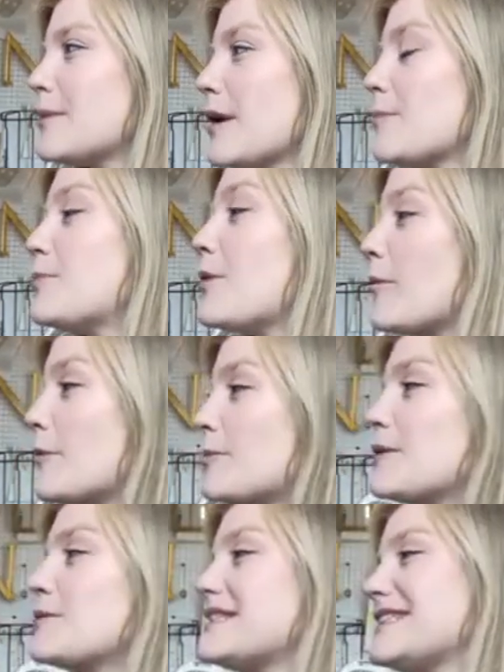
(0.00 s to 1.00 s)
but I
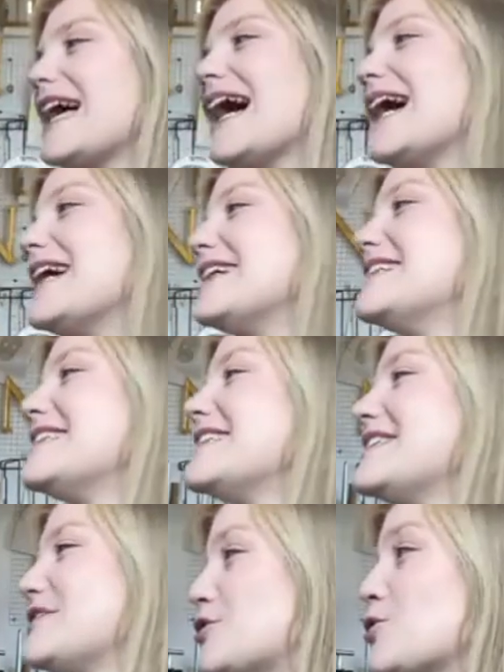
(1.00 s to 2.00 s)
probably would say
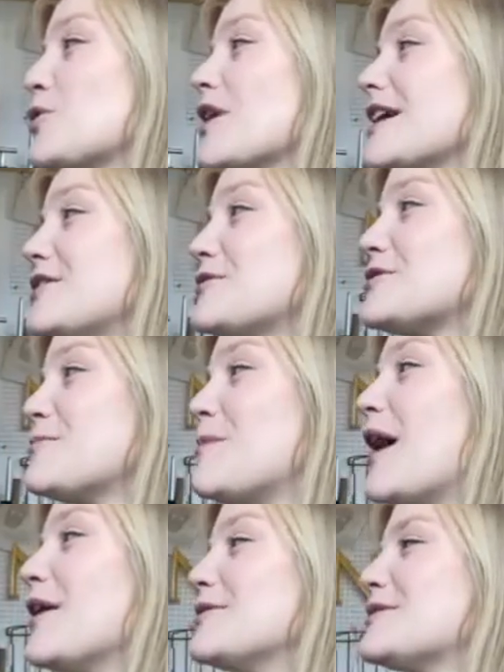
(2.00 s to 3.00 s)
the tool I use the
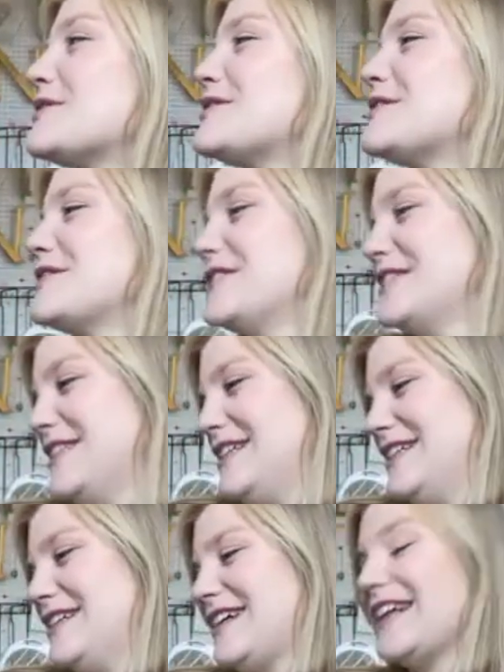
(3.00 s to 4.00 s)
most,
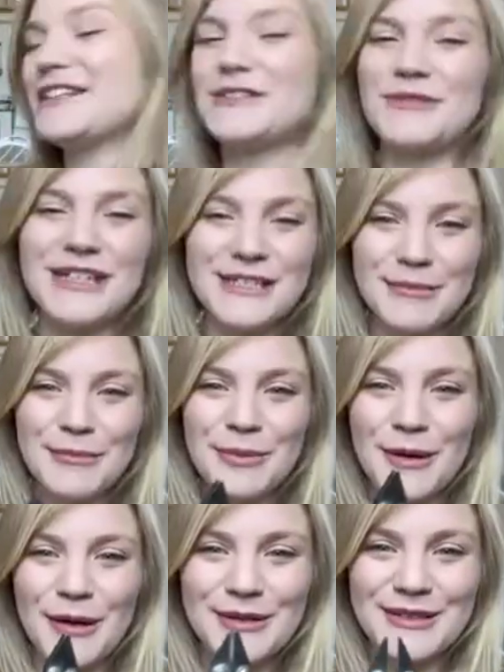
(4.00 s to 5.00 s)
and it's really
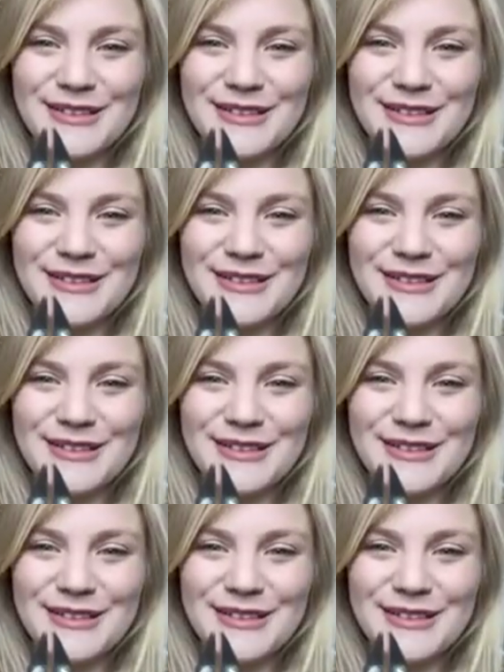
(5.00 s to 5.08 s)
simple,